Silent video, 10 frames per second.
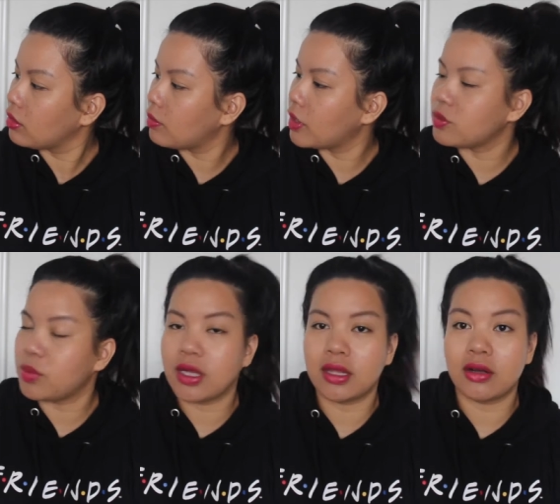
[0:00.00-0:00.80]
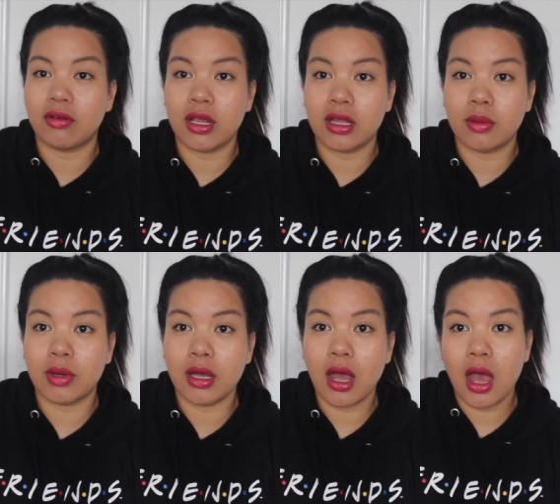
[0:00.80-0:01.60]
Much bigger than a regular
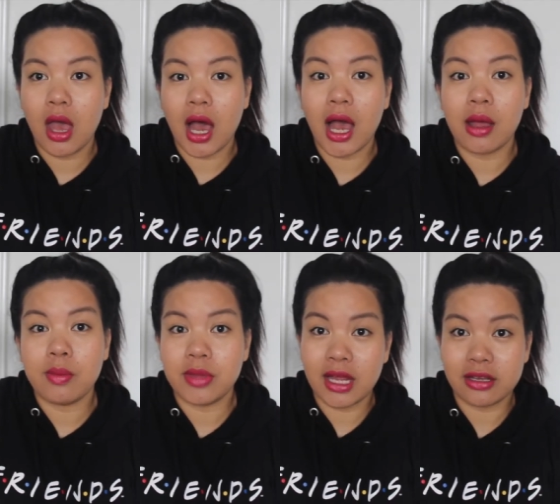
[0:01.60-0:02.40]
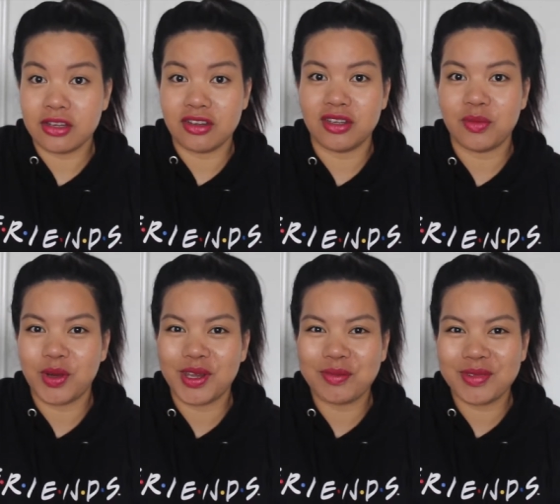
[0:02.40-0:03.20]
one. I am yet to use it
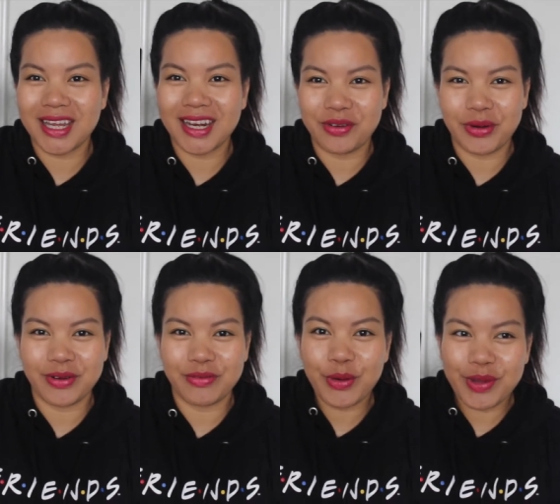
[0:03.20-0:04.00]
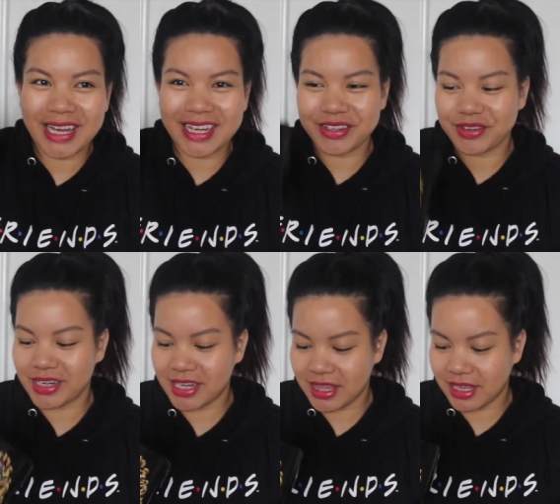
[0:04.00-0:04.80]
because I'm scared I don't want to ruin it or
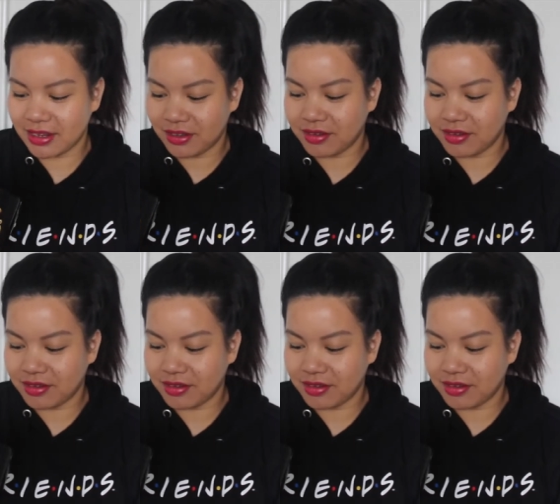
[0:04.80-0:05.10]
anything.